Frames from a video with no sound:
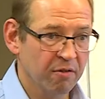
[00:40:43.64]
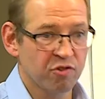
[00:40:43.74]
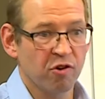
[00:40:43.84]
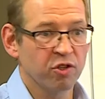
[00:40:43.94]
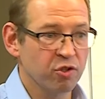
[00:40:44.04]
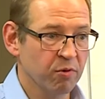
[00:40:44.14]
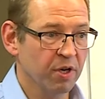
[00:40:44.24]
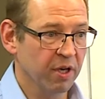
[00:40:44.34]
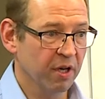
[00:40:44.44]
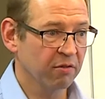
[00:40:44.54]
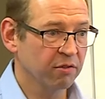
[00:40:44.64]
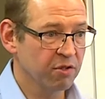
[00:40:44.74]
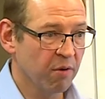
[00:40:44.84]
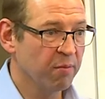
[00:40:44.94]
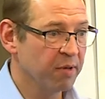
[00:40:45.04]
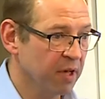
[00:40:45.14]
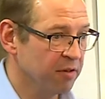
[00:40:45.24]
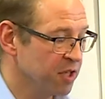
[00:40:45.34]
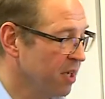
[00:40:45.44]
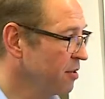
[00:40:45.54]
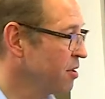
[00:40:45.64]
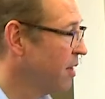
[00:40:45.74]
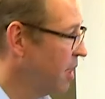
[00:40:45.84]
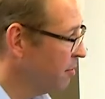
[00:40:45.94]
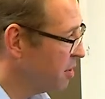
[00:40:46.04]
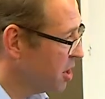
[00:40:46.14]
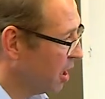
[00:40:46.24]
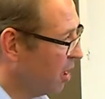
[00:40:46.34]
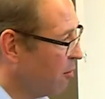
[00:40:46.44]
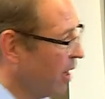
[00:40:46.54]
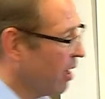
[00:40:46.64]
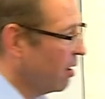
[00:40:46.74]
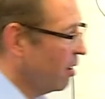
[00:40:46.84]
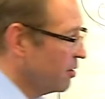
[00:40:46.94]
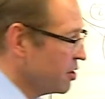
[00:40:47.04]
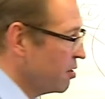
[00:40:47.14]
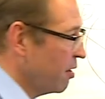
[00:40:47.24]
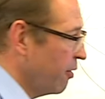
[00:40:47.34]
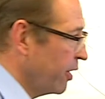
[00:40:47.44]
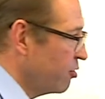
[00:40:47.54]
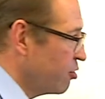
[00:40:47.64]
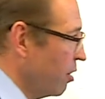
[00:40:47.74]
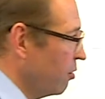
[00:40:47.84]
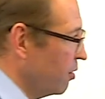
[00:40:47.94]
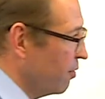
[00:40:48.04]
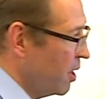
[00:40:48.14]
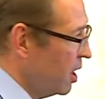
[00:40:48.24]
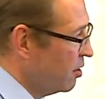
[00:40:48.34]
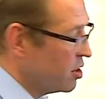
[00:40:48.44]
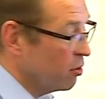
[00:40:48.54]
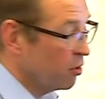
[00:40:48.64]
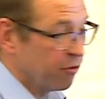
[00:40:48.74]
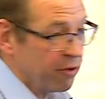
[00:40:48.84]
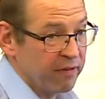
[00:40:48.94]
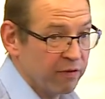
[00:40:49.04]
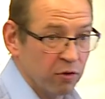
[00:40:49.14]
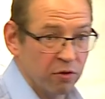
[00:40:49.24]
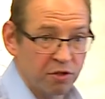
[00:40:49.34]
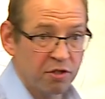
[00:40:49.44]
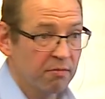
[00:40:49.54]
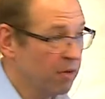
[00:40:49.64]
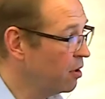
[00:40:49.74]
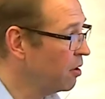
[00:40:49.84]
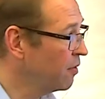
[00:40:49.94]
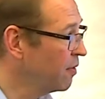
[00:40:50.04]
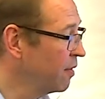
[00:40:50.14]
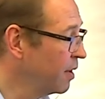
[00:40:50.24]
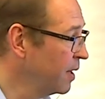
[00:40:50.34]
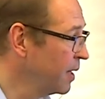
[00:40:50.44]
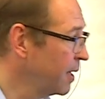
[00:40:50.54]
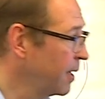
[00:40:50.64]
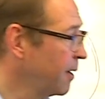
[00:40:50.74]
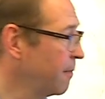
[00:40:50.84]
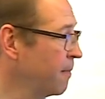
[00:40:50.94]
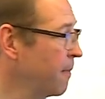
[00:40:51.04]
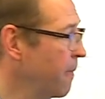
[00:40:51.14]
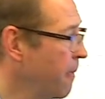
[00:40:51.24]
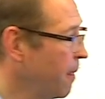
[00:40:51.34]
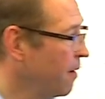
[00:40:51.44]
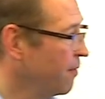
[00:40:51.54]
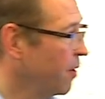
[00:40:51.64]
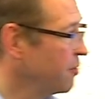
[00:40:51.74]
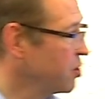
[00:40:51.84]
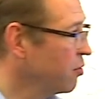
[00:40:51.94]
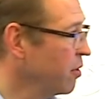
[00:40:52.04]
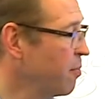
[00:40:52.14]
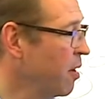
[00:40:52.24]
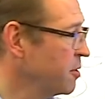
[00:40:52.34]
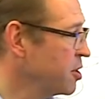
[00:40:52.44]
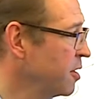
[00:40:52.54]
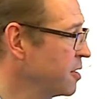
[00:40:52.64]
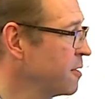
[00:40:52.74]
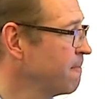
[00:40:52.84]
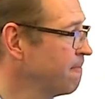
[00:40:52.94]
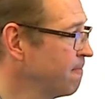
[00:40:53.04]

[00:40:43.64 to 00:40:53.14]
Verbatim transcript: of structural work going on to open those out, particularly where clients are in control of two or three floors of um, five-storey premises.